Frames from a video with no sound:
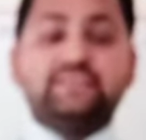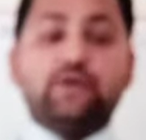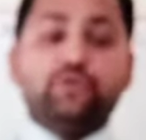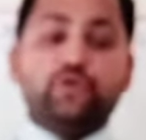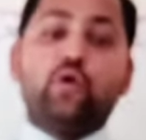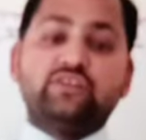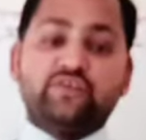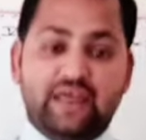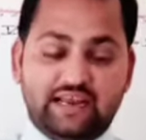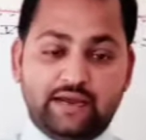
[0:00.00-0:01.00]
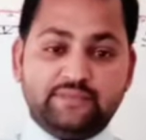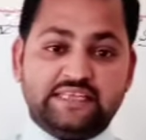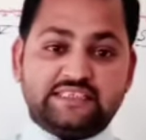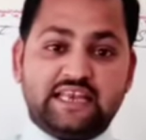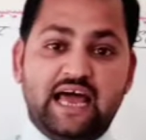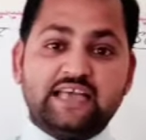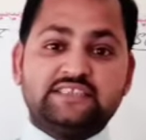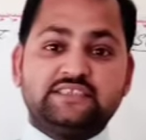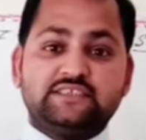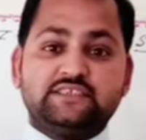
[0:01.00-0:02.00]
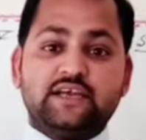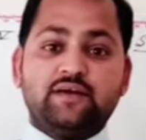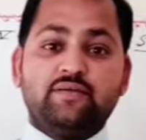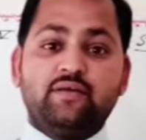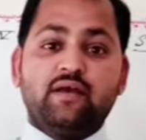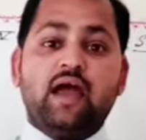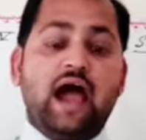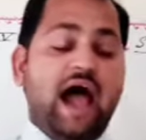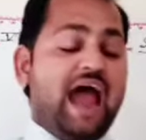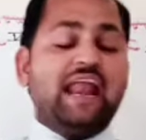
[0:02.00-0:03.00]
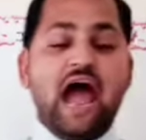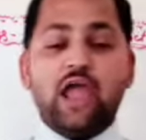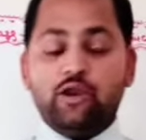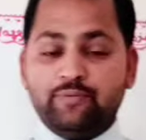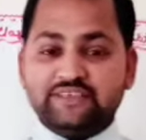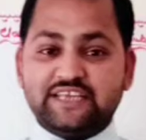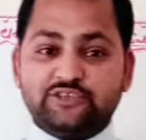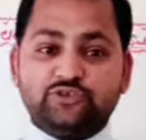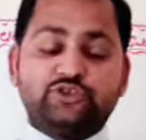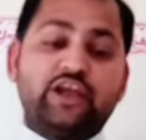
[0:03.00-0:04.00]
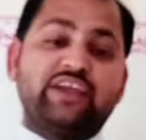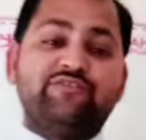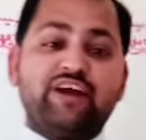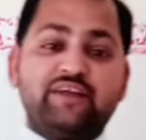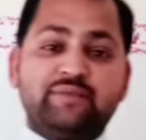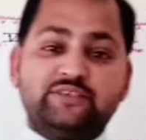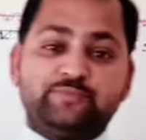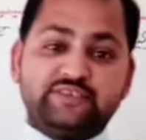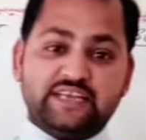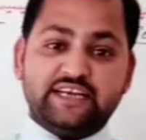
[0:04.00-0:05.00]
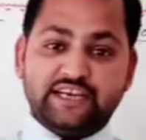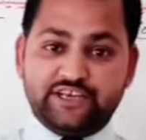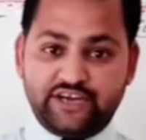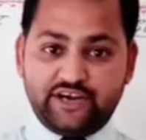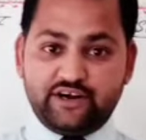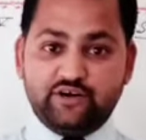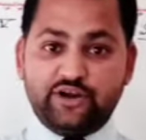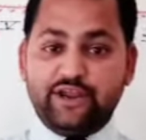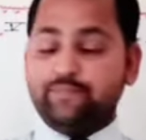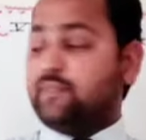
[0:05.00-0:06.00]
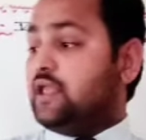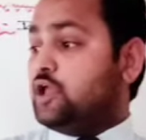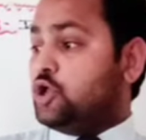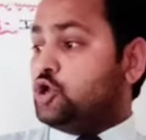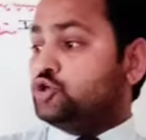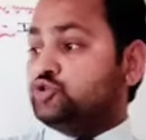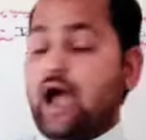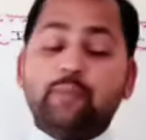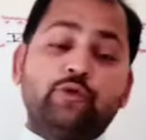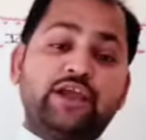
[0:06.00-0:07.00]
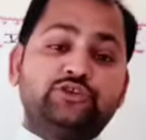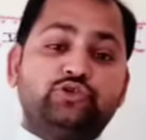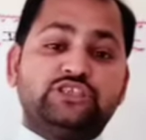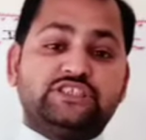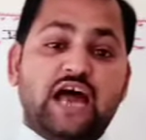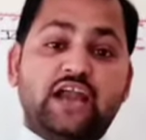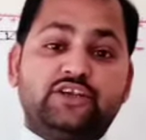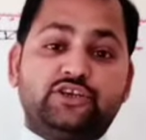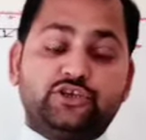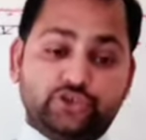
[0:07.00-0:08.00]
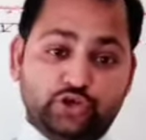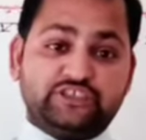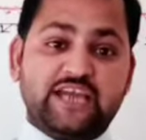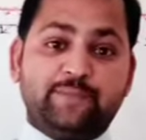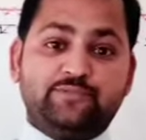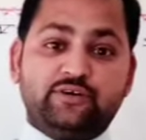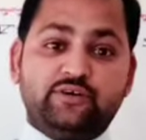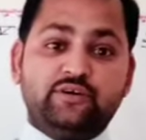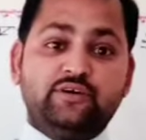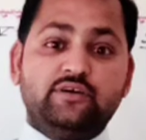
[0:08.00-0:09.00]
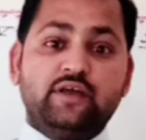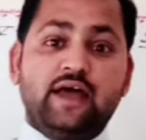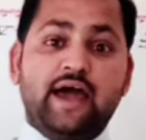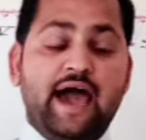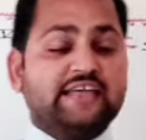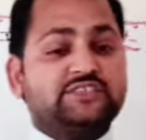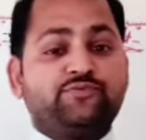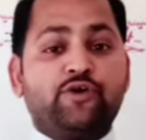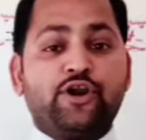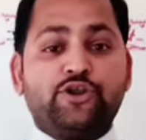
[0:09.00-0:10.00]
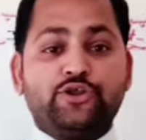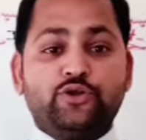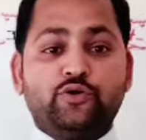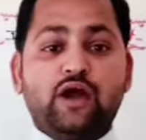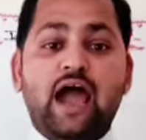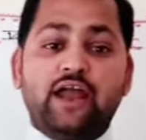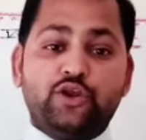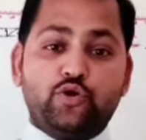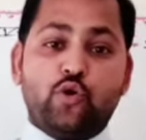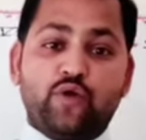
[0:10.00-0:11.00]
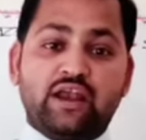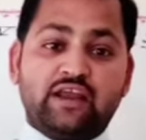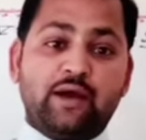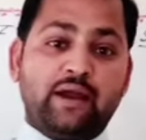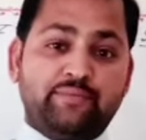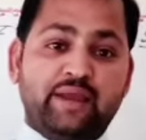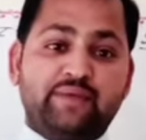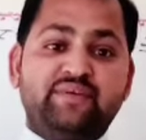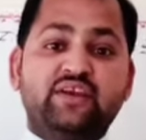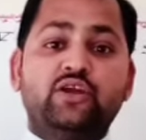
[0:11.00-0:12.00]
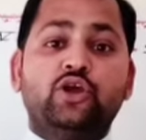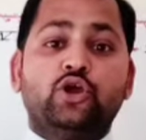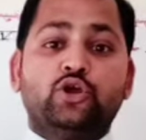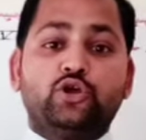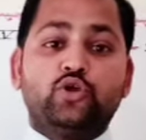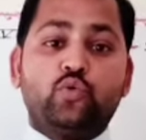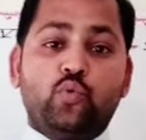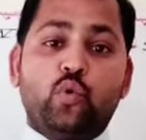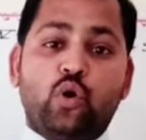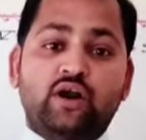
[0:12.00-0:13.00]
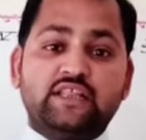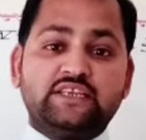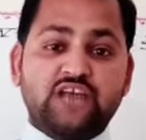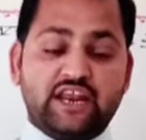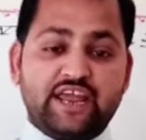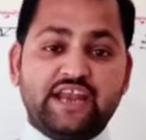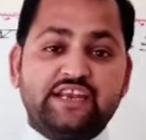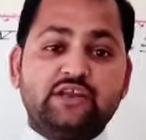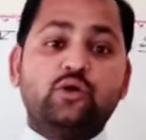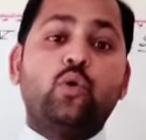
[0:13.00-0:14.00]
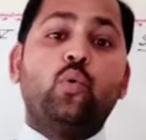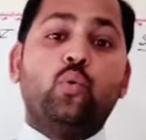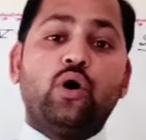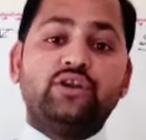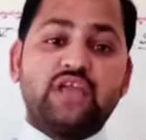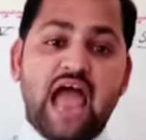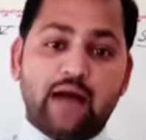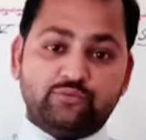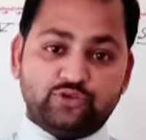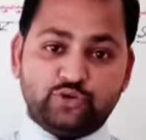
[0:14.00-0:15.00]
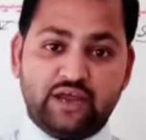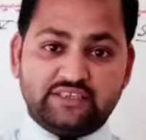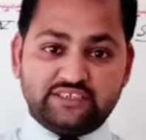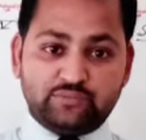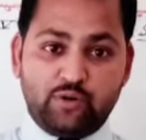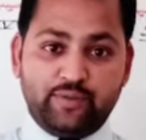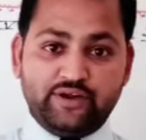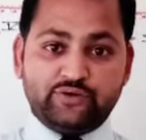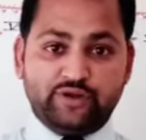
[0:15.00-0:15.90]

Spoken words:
You are the welcome in this class, and I always say to you, thank you very much present in here. Okay, so I'm going to start your chapter as for you, and you are welcome. And maybe you were the targeting what you have to do at this moment.